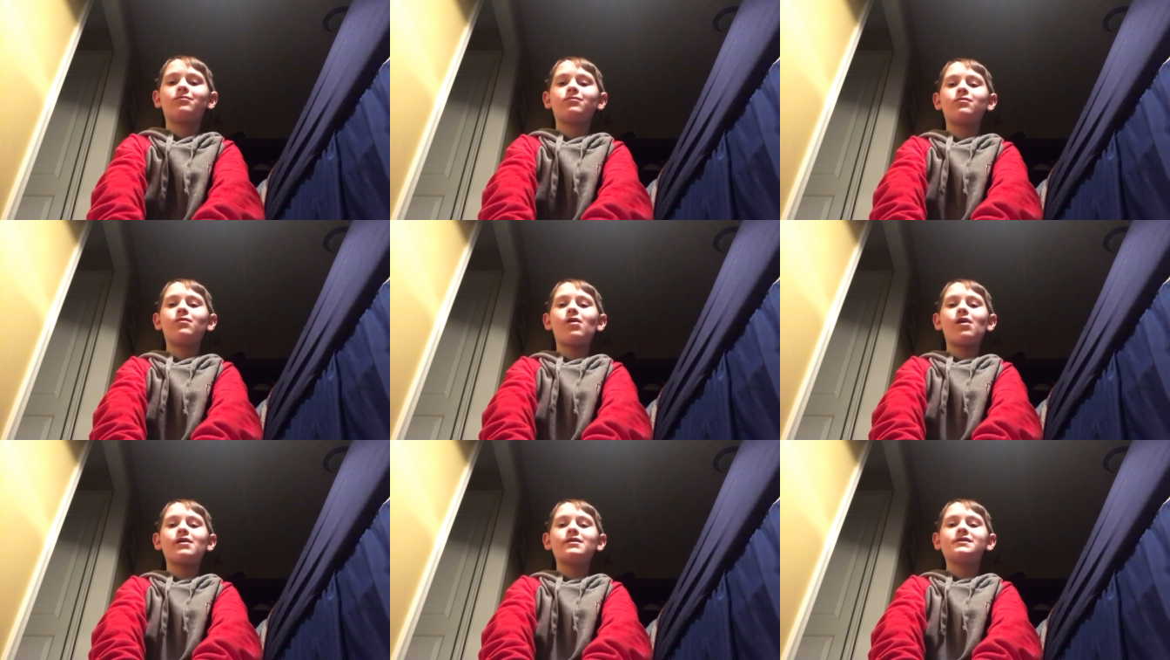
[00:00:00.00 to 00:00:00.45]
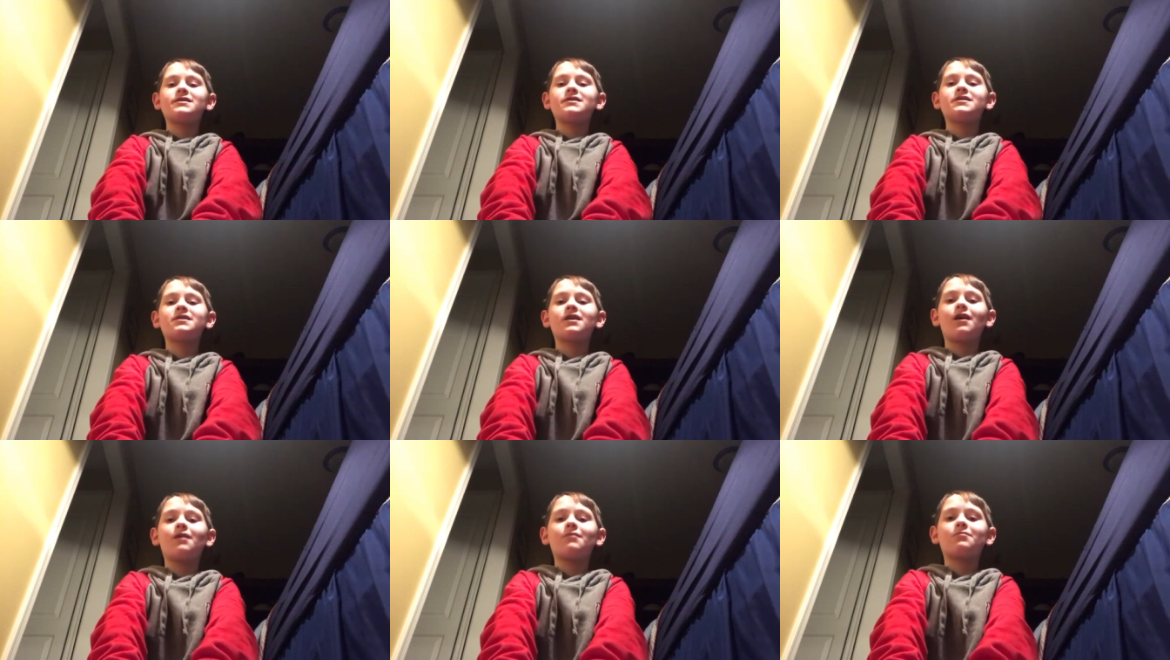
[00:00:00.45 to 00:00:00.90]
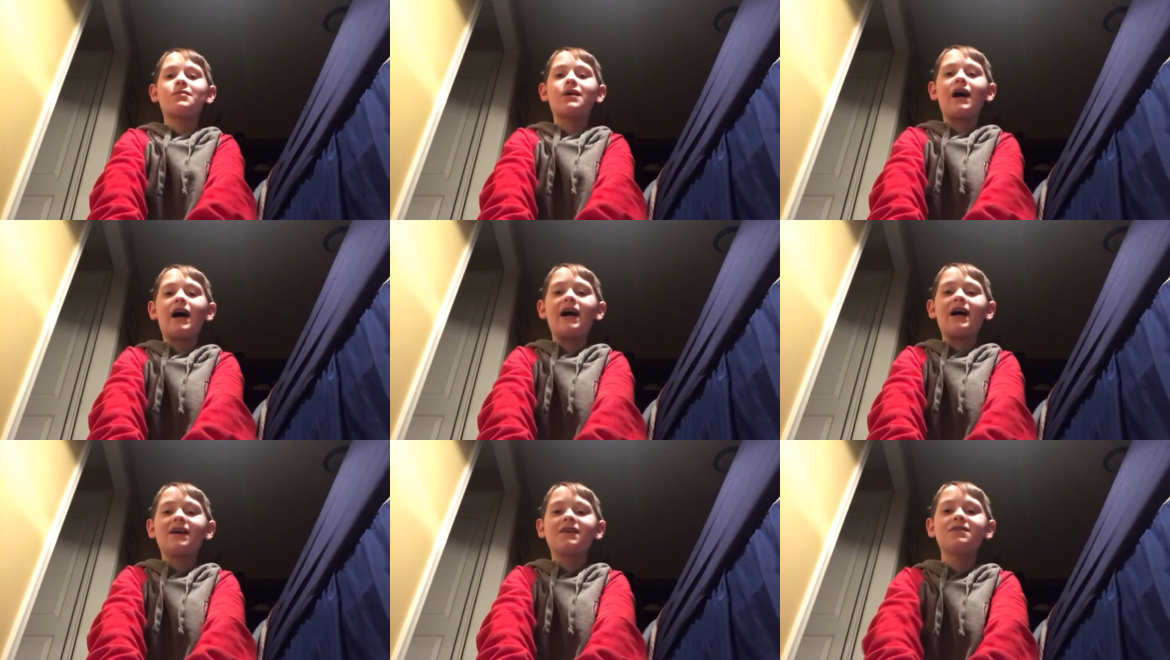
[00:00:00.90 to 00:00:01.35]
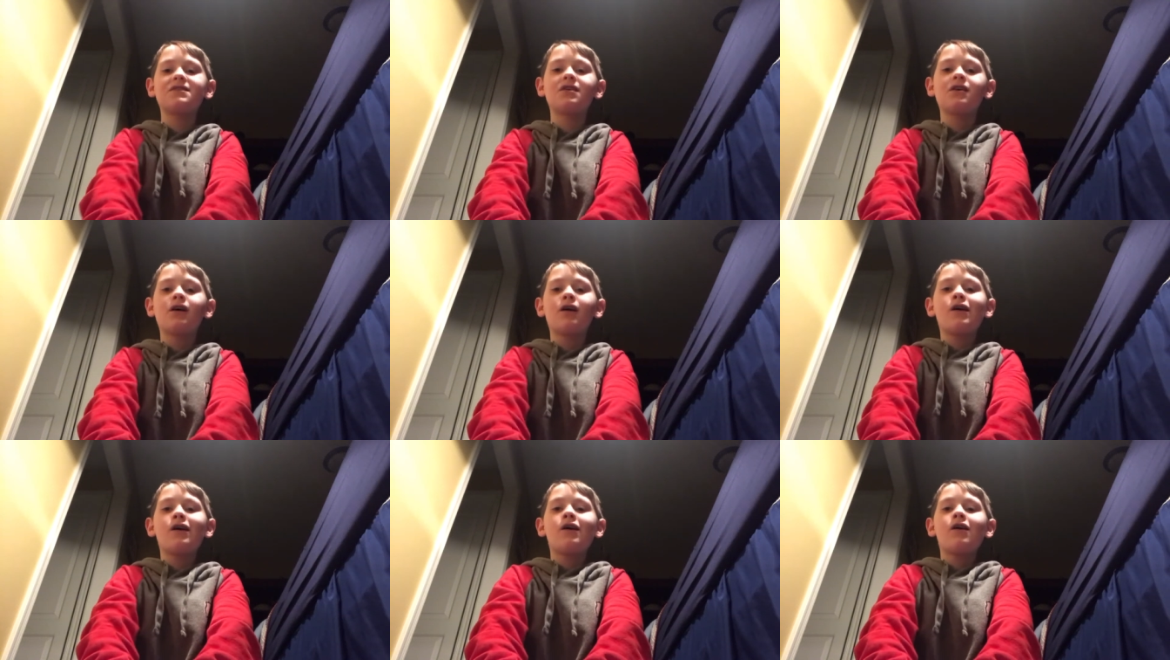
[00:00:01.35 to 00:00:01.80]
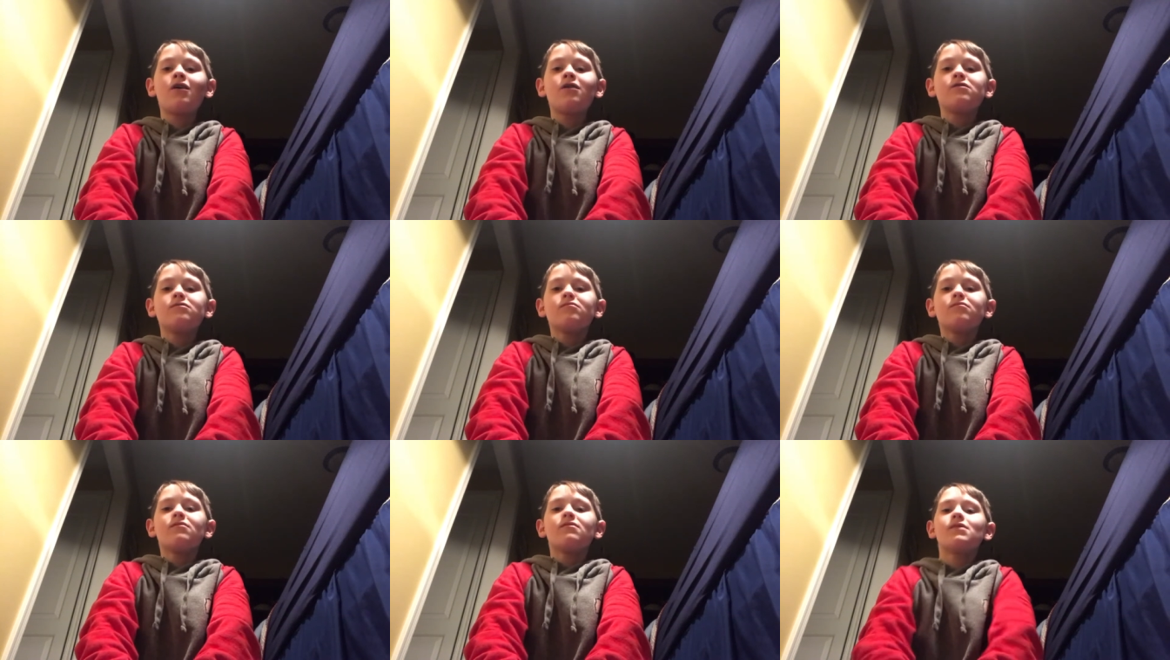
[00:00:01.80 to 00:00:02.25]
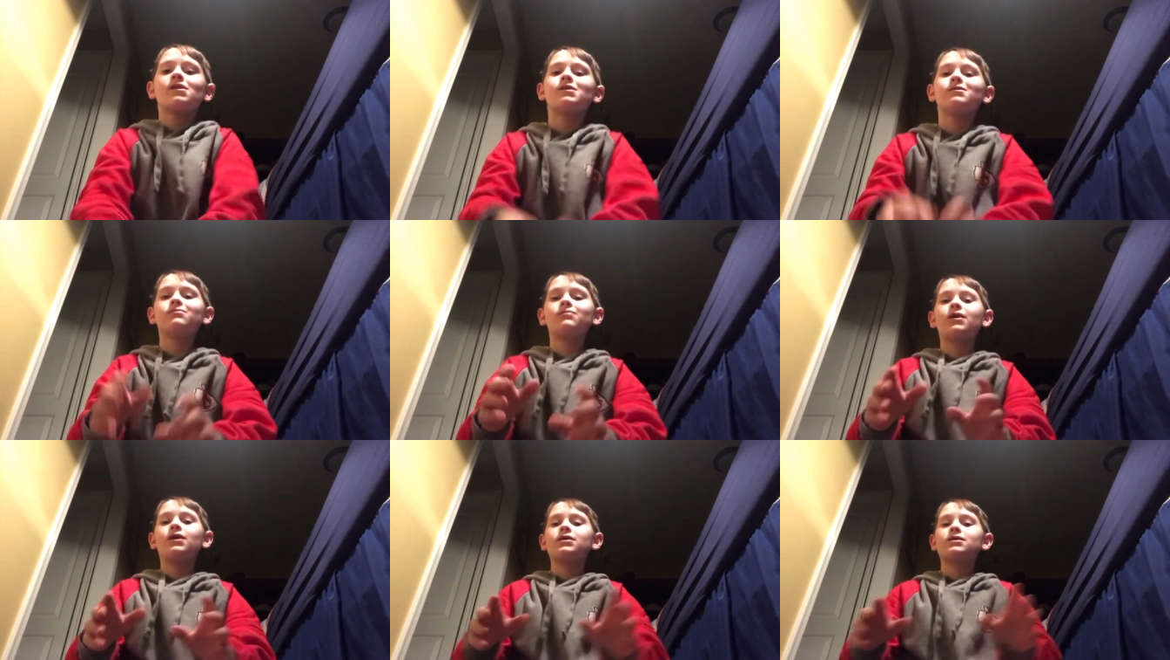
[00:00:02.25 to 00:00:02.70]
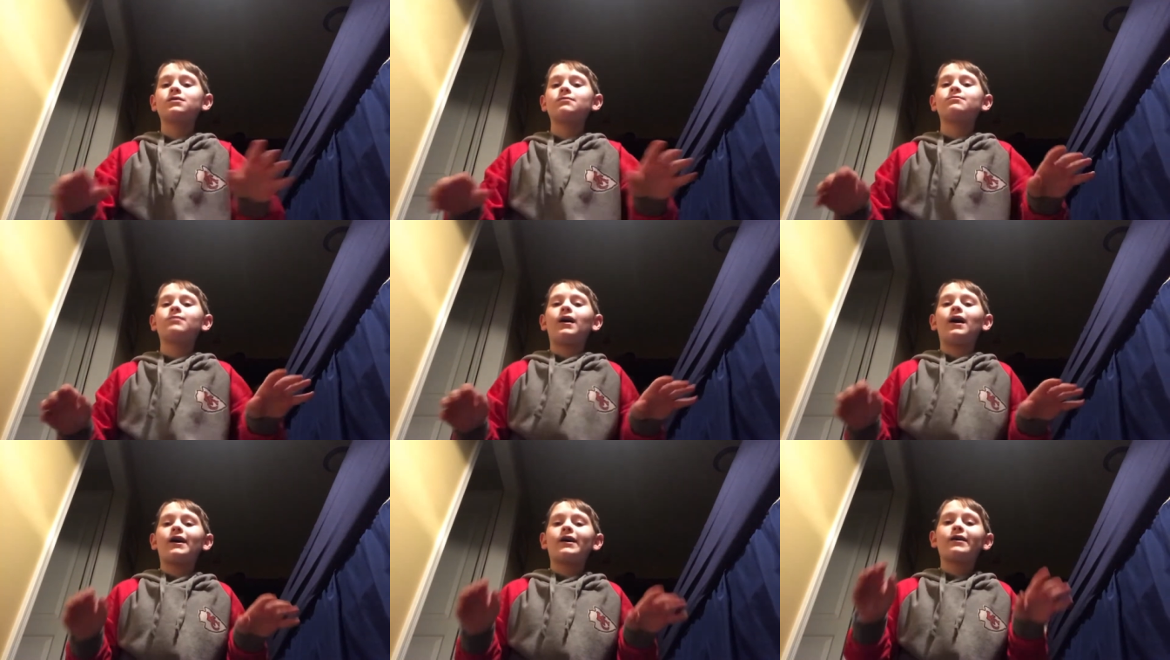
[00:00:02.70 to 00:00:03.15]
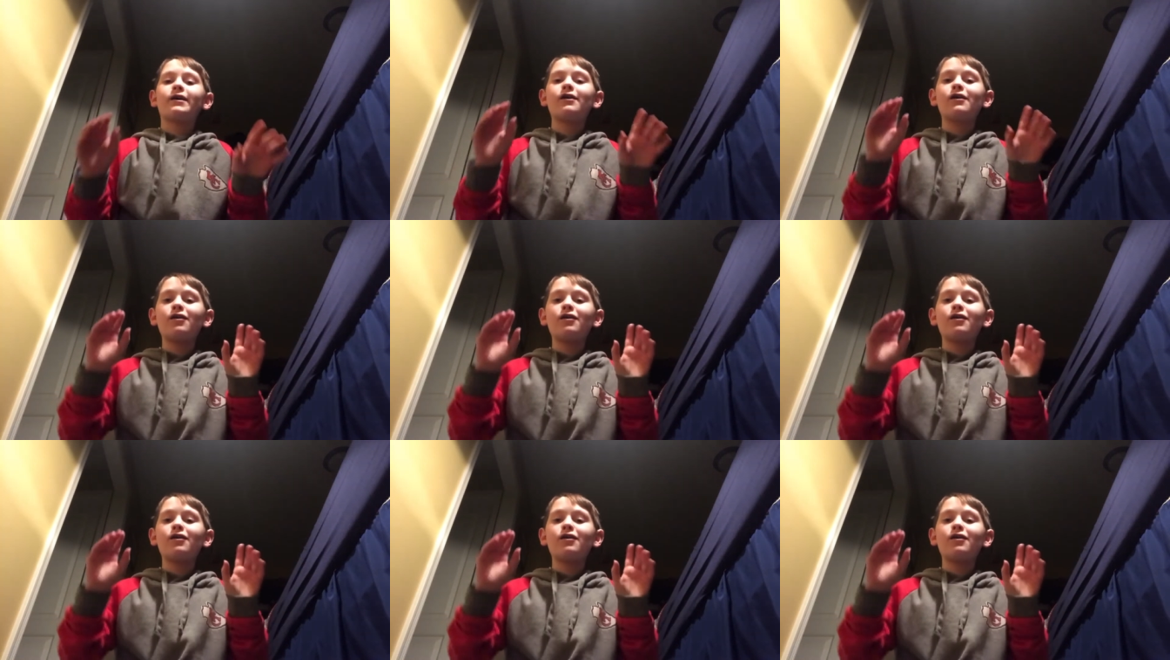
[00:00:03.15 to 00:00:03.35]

What is up, guys? Welcome back,